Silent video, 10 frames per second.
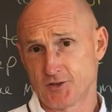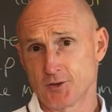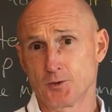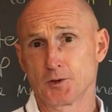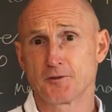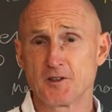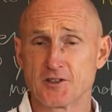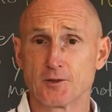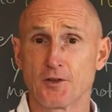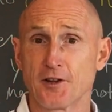school or
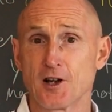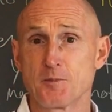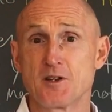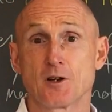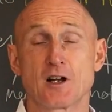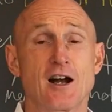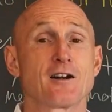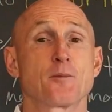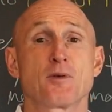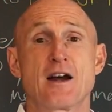physical therapy or
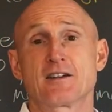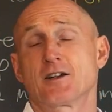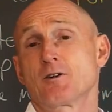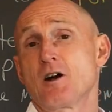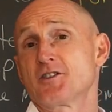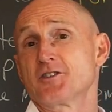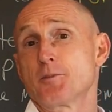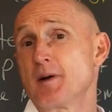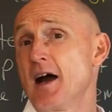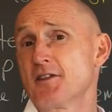chiropractic or
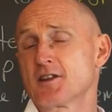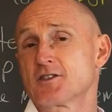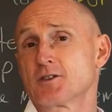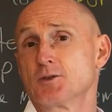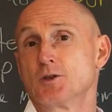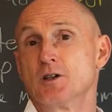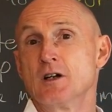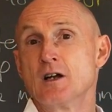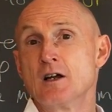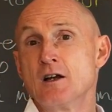osteopathic school,
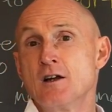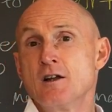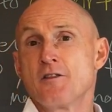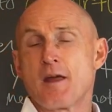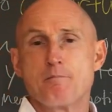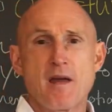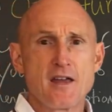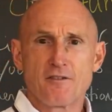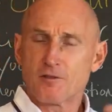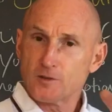they may
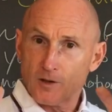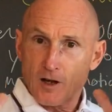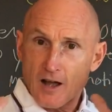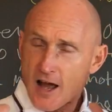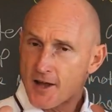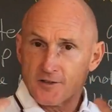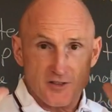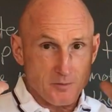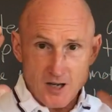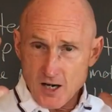have had
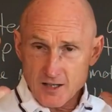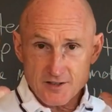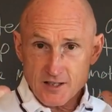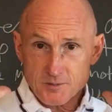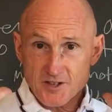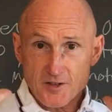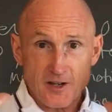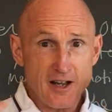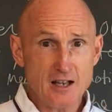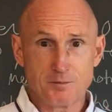some concepts in their
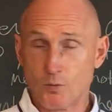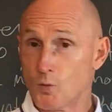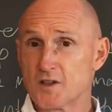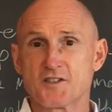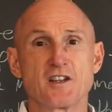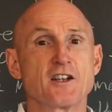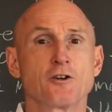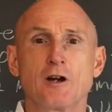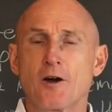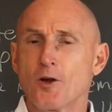head, but once they know
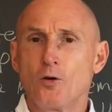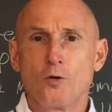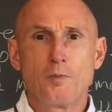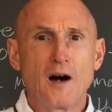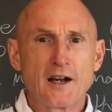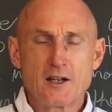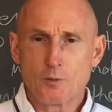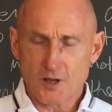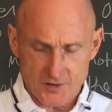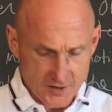how the whole body
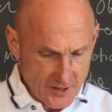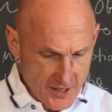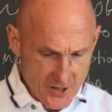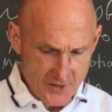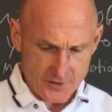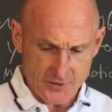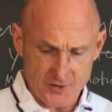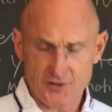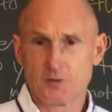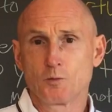works, the digestive
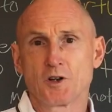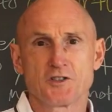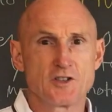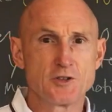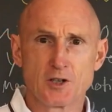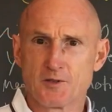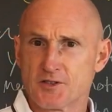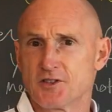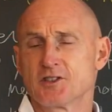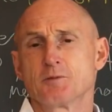system works, the nervous
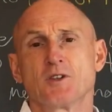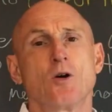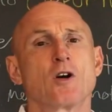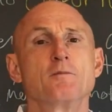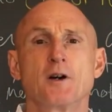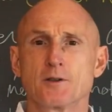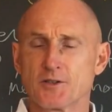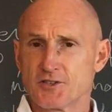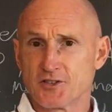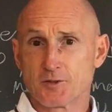system, and the hormonal
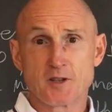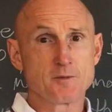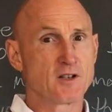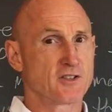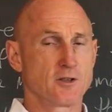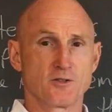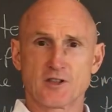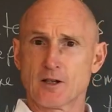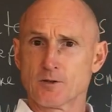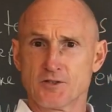system, and the
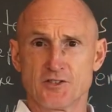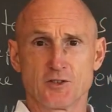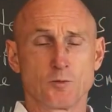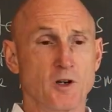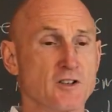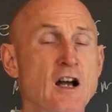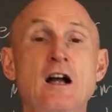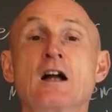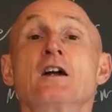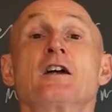musculoskeletal system works,
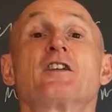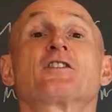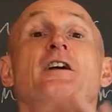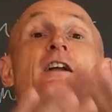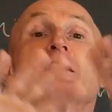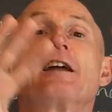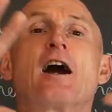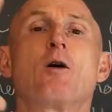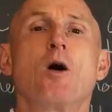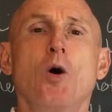it's like
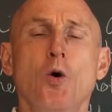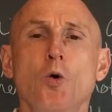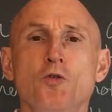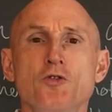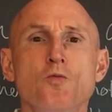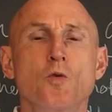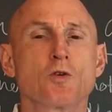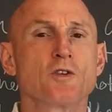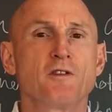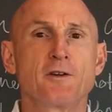now a whole new
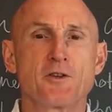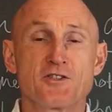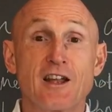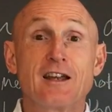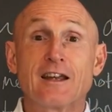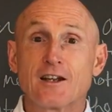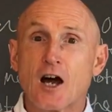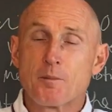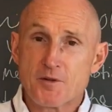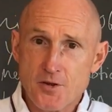world of understanding and
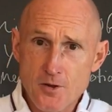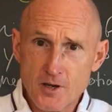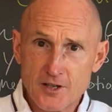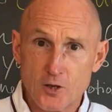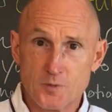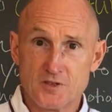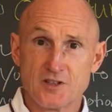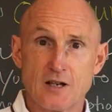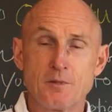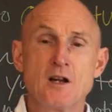opportunity opens
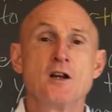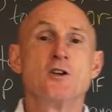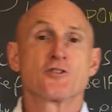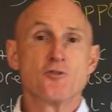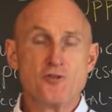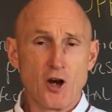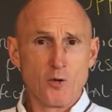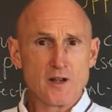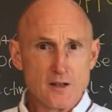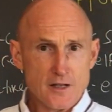up. So
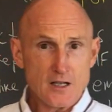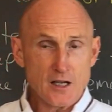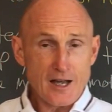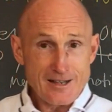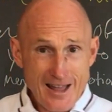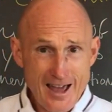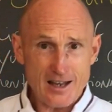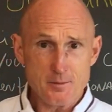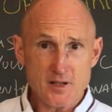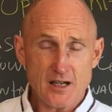knowing the
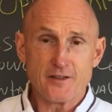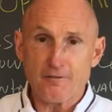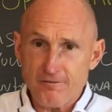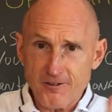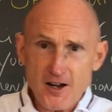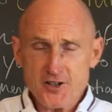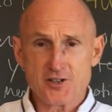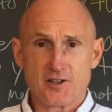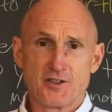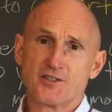anatomy and the
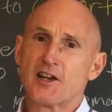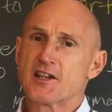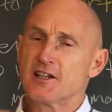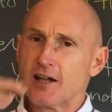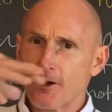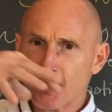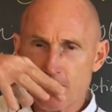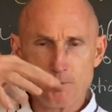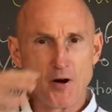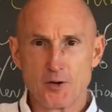function of the psyche and how the
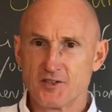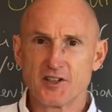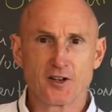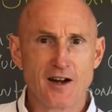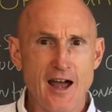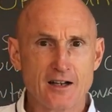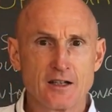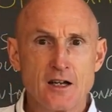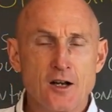components interact